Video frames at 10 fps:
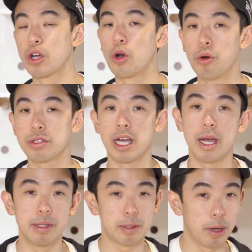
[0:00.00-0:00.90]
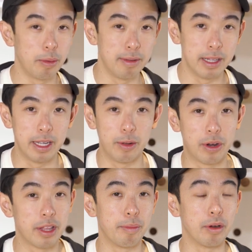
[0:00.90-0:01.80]
call time is probably one
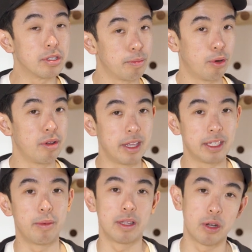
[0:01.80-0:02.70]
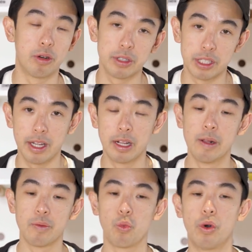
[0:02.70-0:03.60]
of the most important things about the call sheet.
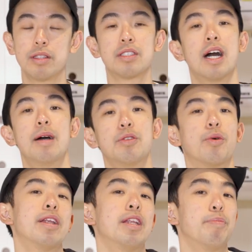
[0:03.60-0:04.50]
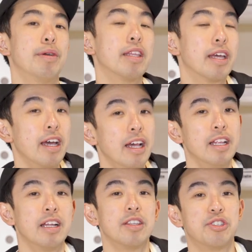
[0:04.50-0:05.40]
What time do I need to be there?
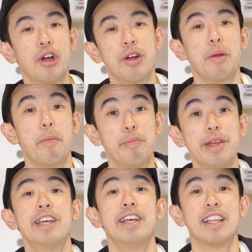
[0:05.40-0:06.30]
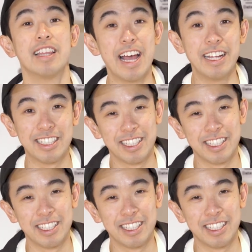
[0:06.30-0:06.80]
Don't be late.